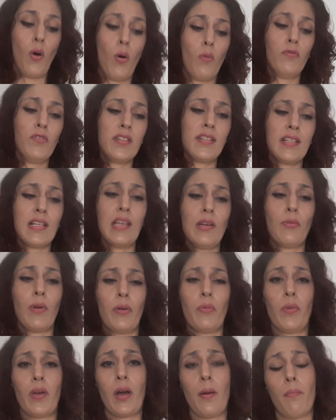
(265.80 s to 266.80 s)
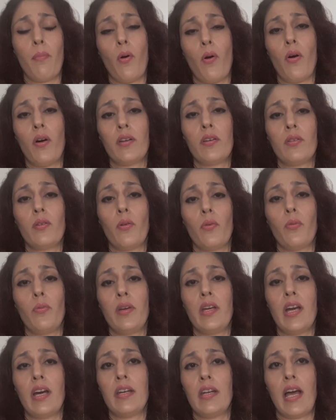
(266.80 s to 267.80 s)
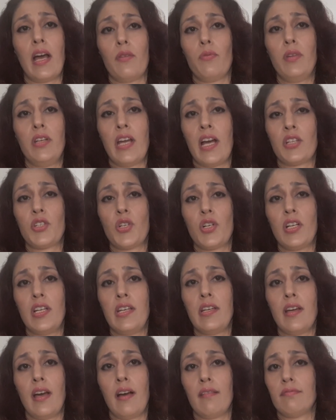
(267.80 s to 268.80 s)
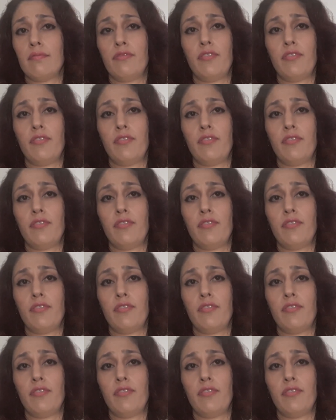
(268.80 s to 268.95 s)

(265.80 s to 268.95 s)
obviously, when we are born, we naturally